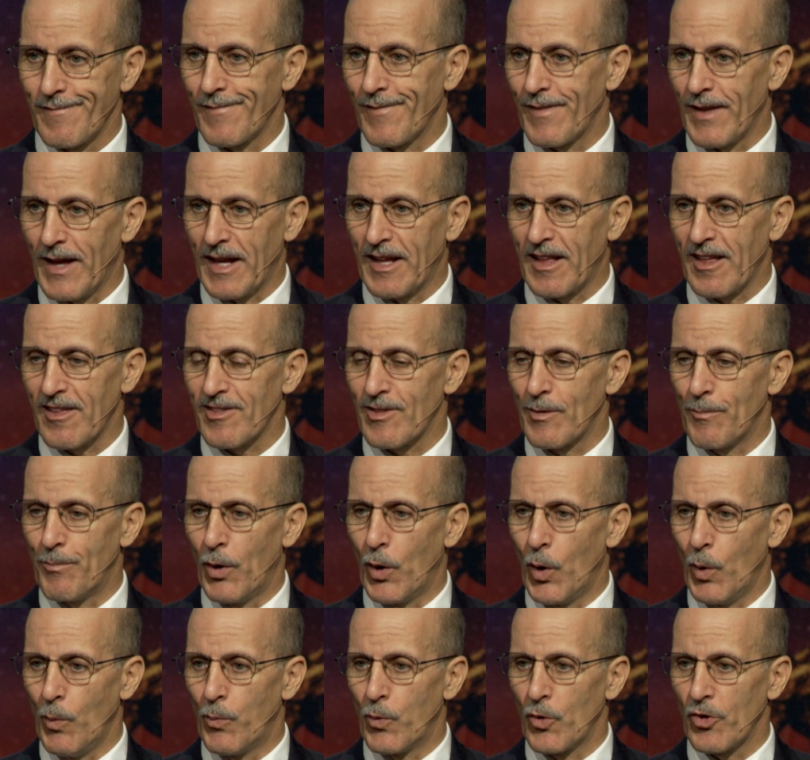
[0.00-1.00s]
I guess the
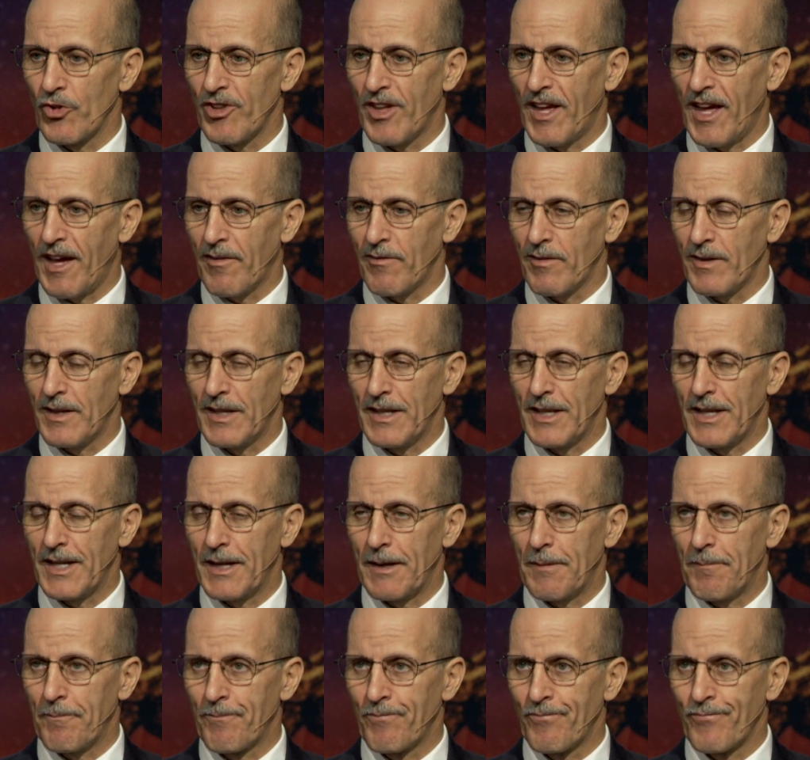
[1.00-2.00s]
Pope was having
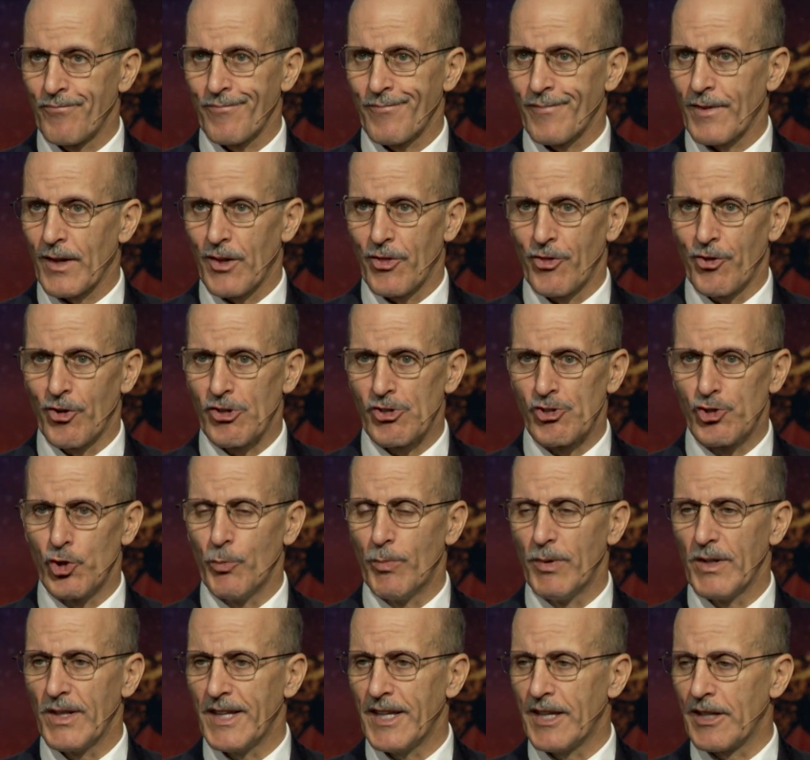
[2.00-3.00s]
their
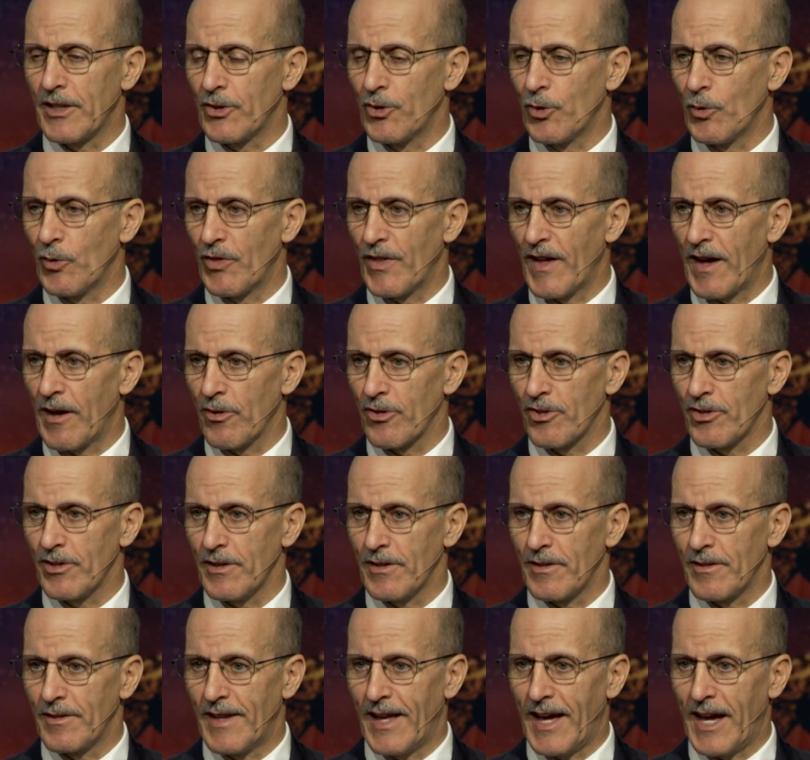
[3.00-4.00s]
Jubilee in
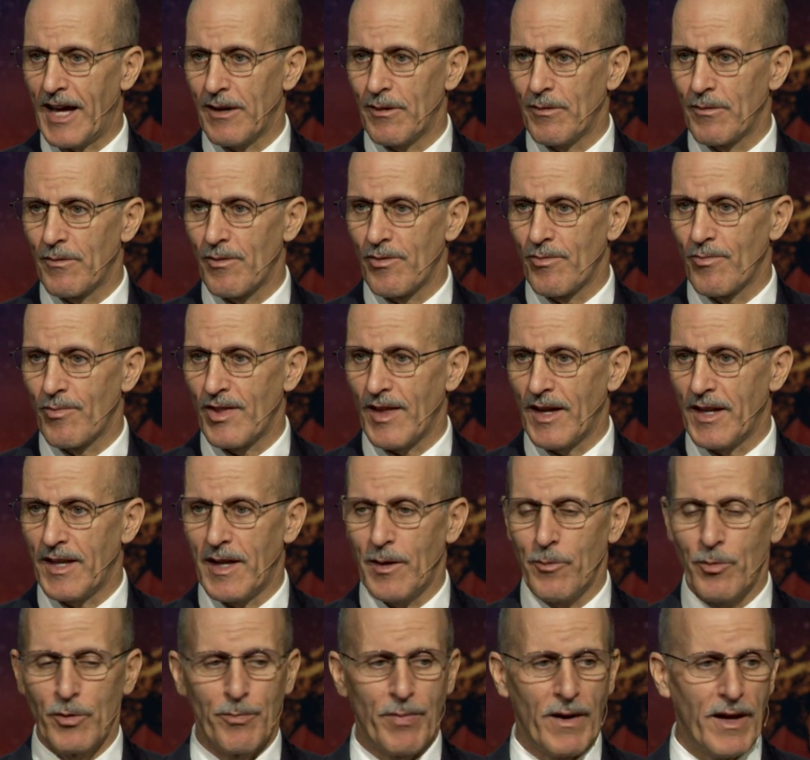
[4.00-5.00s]
2000. Dad said he
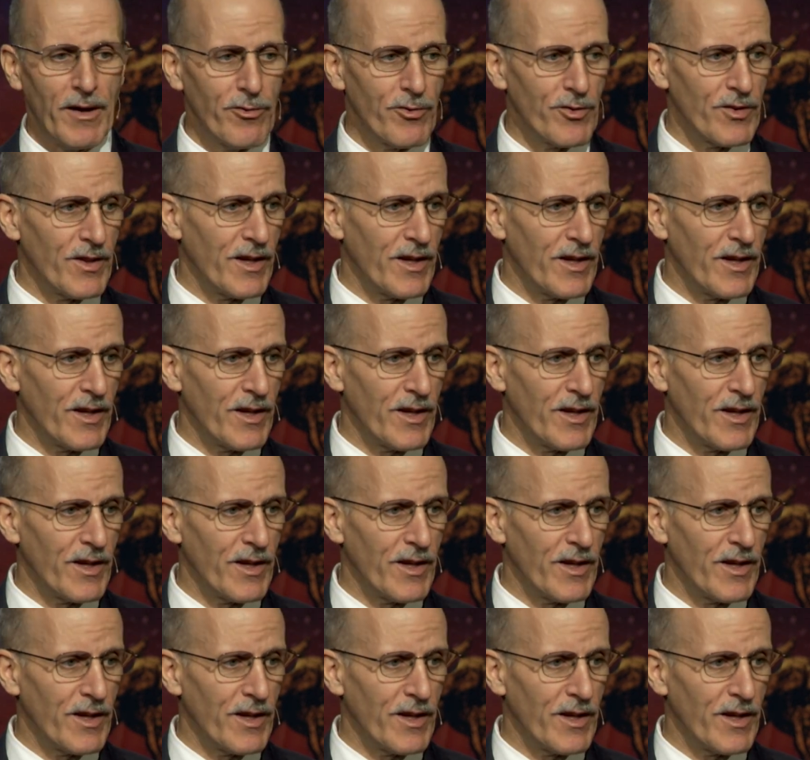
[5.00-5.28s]
would pay for the